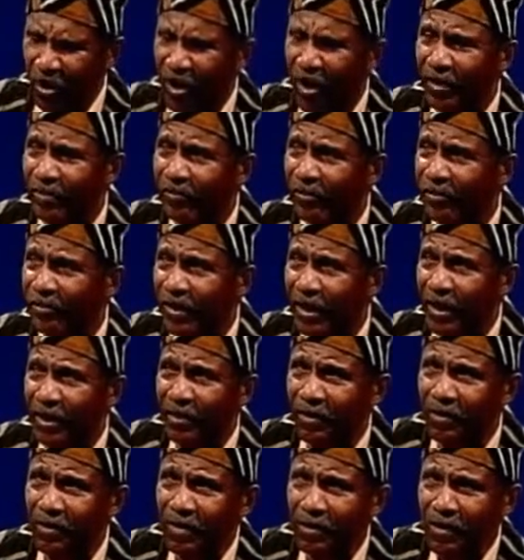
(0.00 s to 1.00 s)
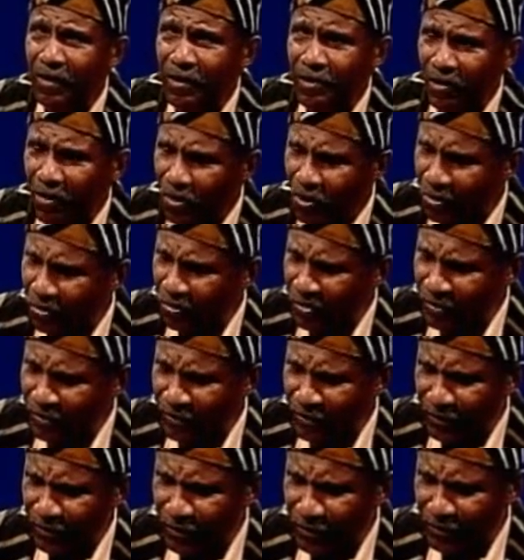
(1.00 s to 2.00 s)
God today. Oh,
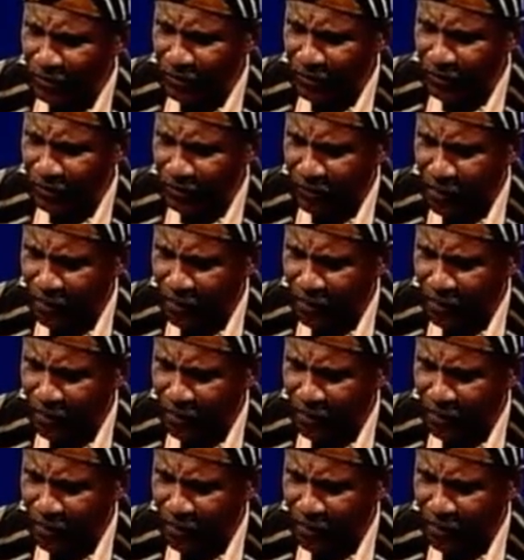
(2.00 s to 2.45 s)
this is, this is